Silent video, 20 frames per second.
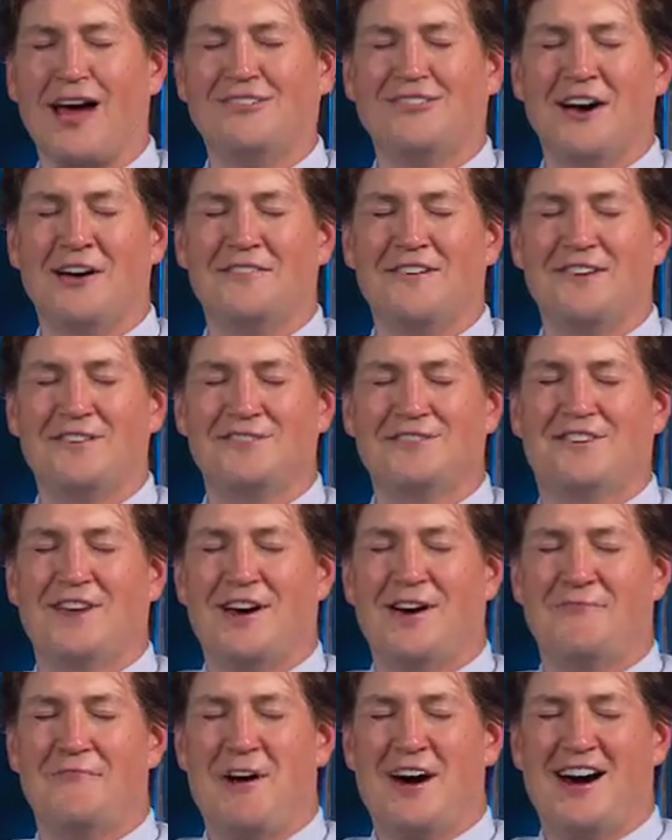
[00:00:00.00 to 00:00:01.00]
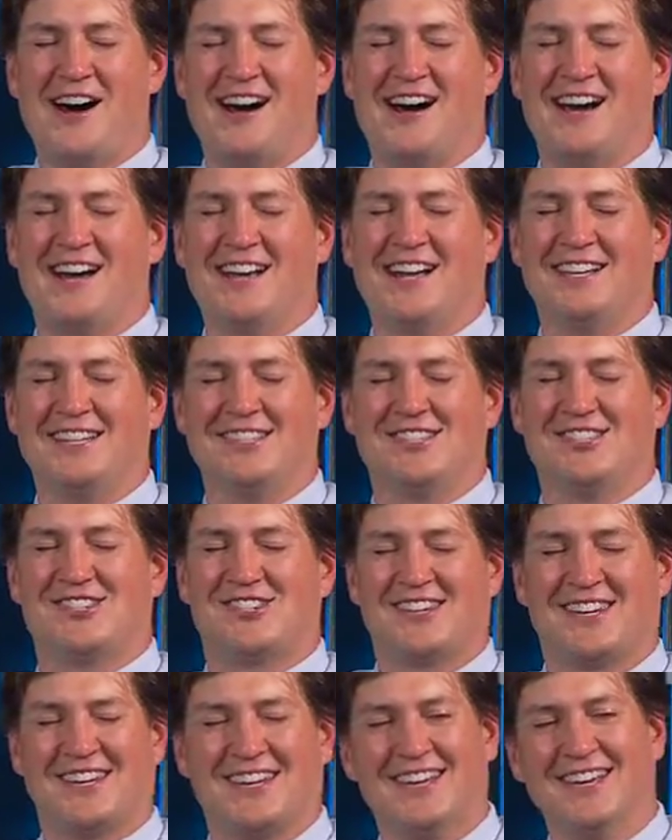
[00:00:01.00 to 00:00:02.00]
I love you so
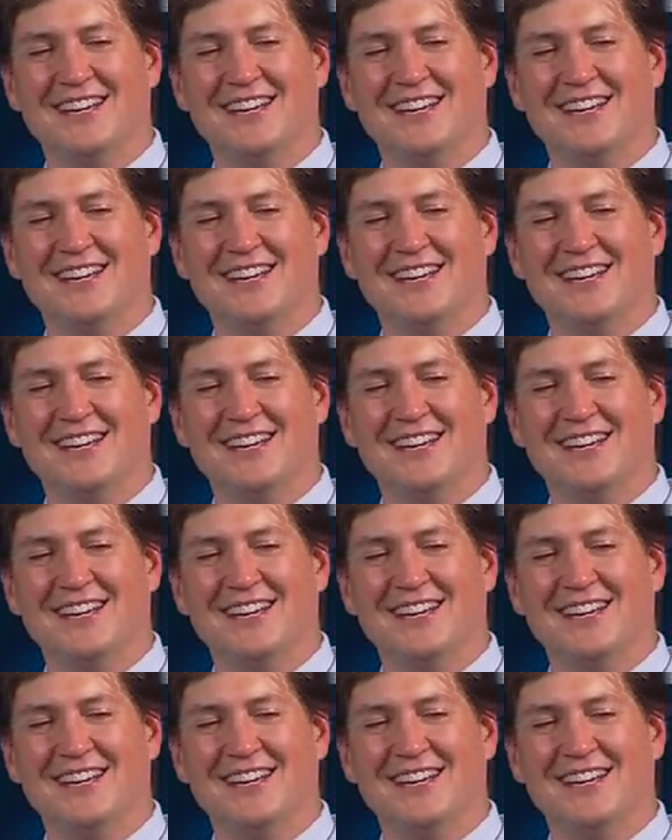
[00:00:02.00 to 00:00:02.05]
much.